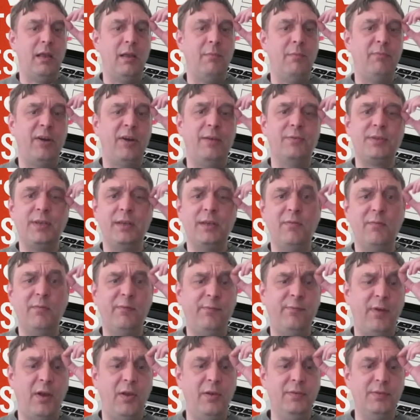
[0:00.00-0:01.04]
browsing on
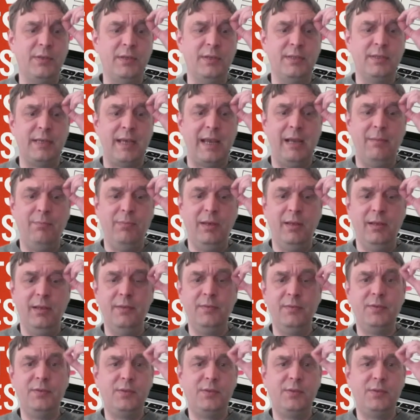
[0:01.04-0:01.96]
phones and tablets.